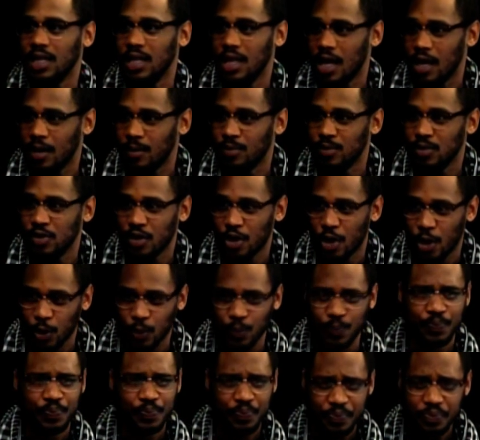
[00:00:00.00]
Club. So of
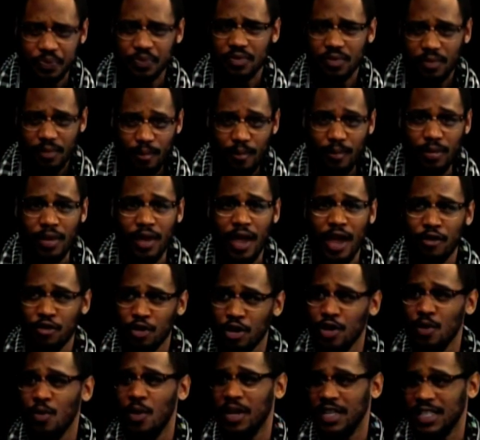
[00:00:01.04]
course. I
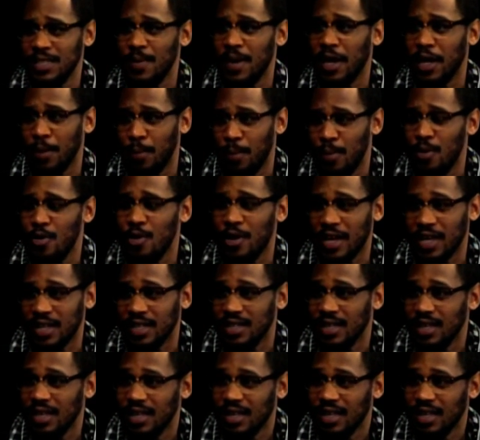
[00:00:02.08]
really wanted to make it a point